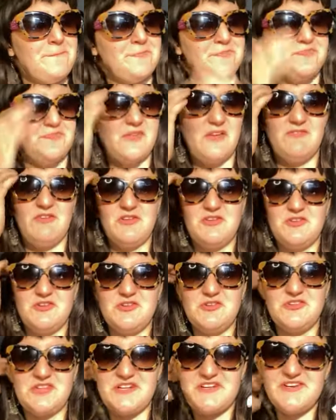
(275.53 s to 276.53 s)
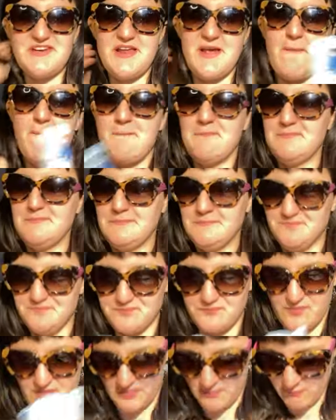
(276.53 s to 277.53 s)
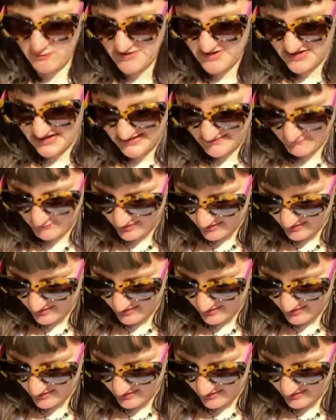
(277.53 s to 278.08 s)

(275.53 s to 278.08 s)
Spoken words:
I felt so sick today. I want to eat one of